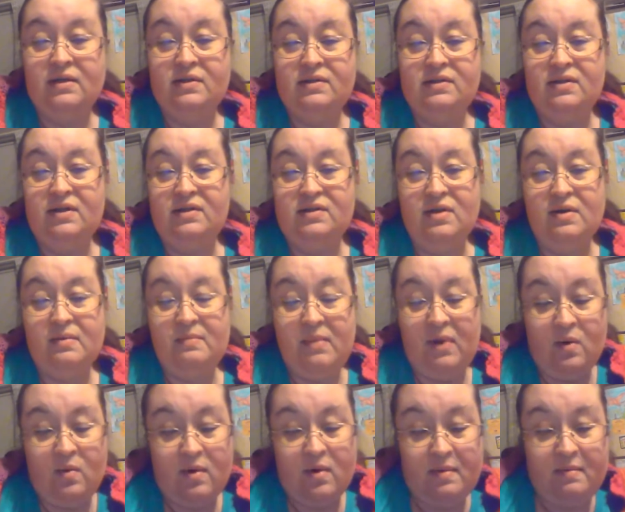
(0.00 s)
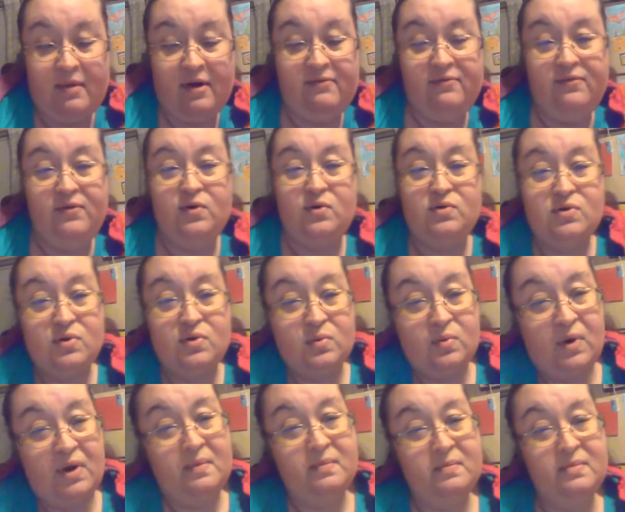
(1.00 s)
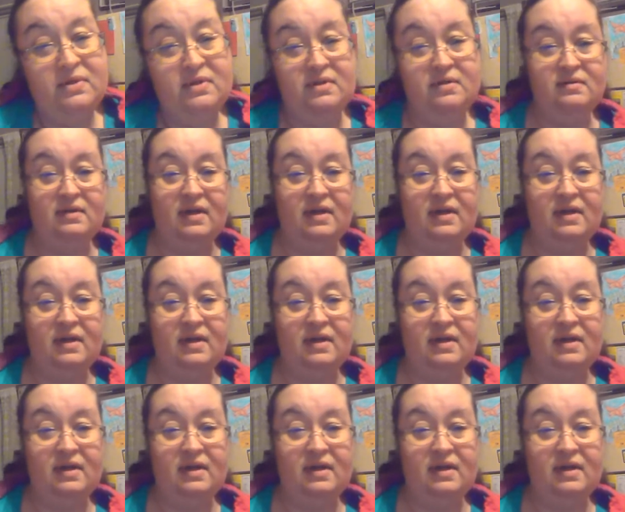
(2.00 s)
So it's going to be on one of my future whips